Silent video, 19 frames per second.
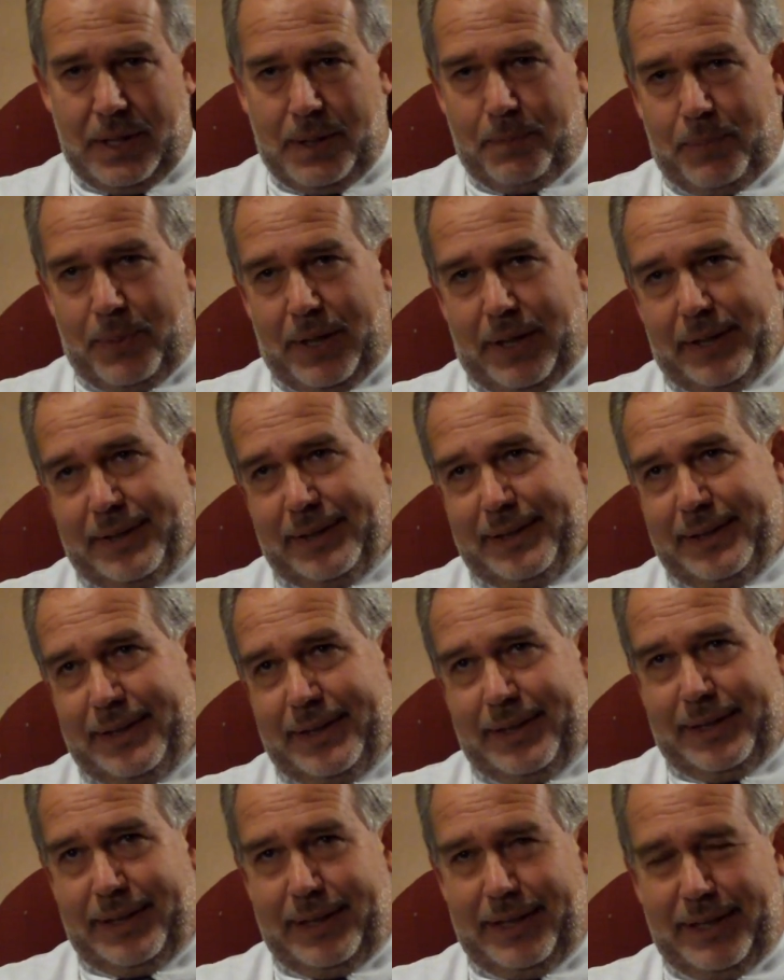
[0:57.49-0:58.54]
but
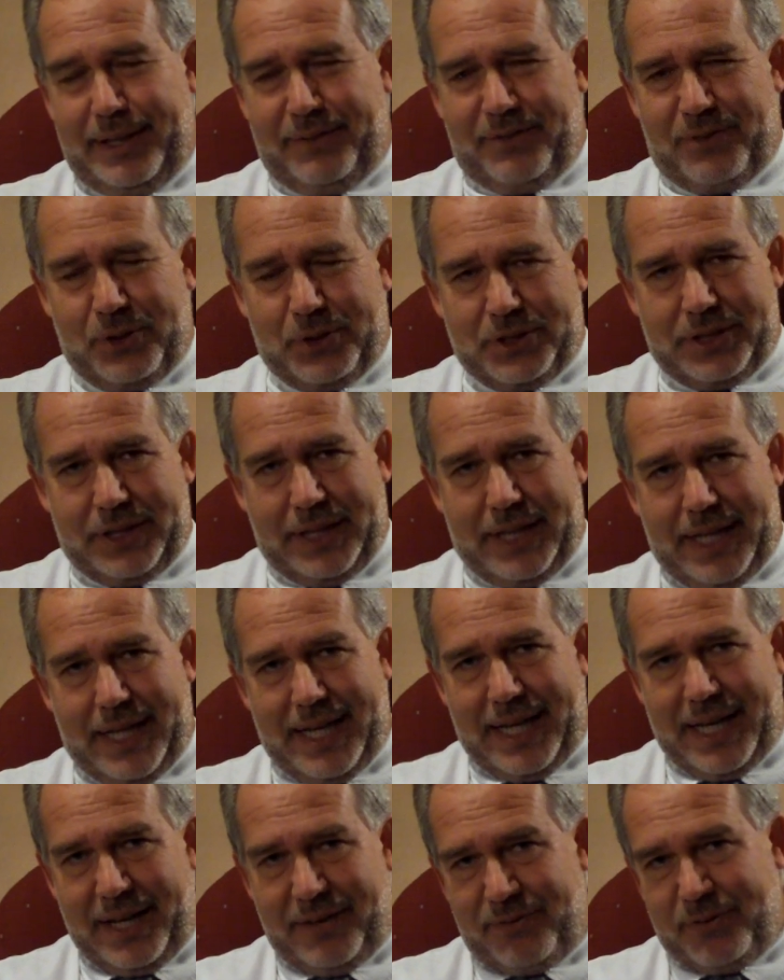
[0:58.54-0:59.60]
in virtually
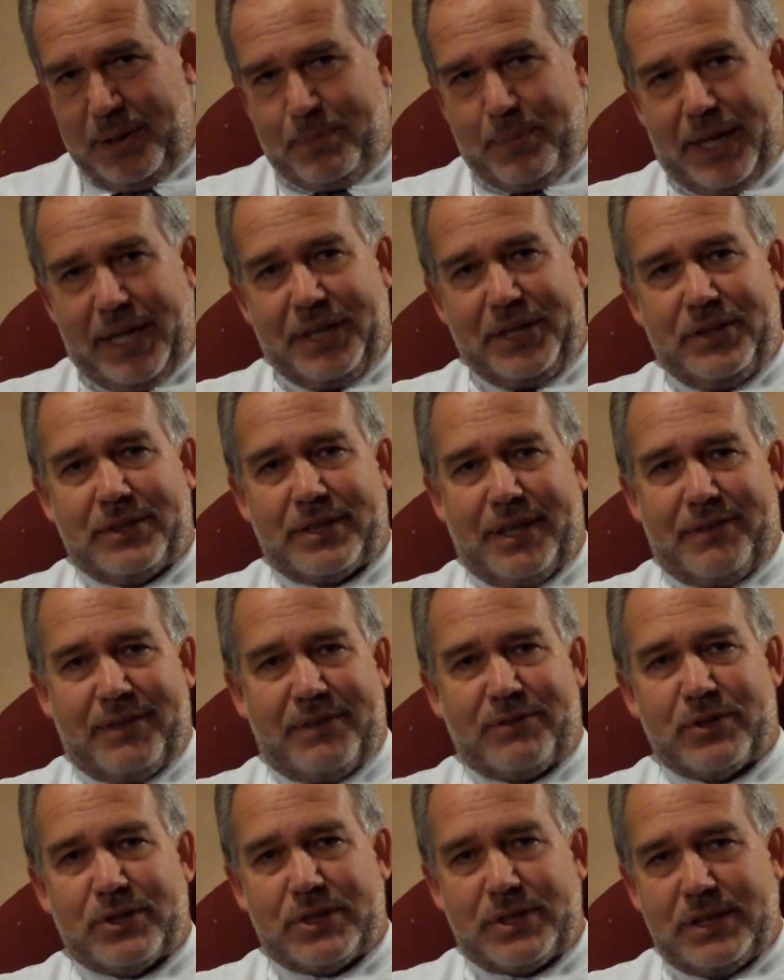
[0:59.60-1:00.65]
every patient I've
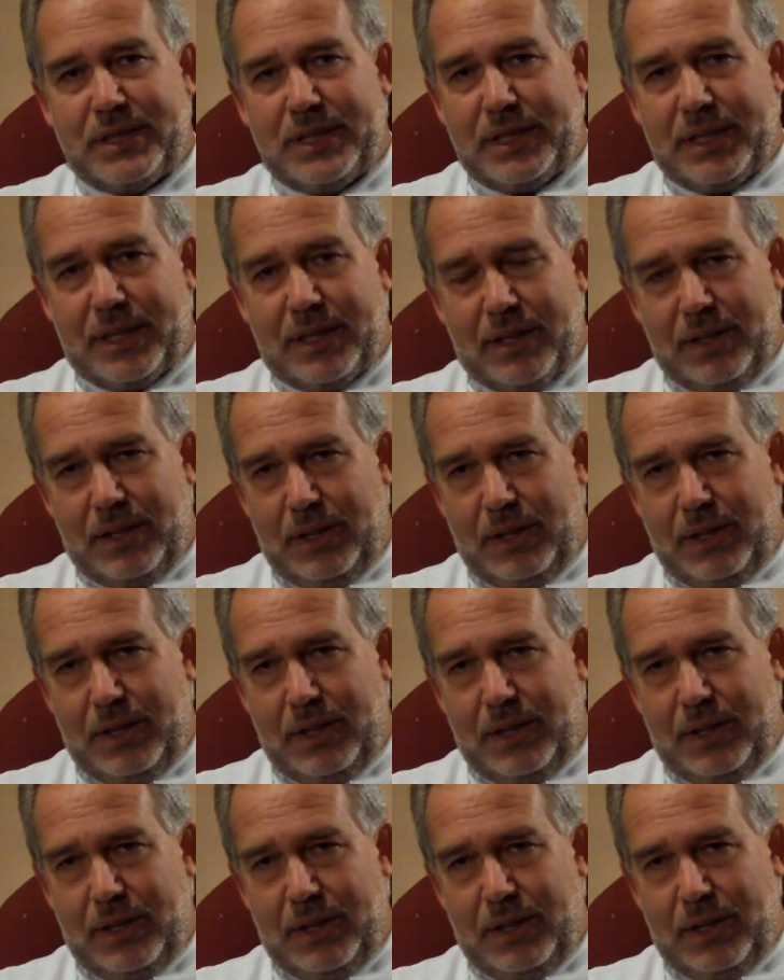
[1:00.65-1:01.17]
ever seen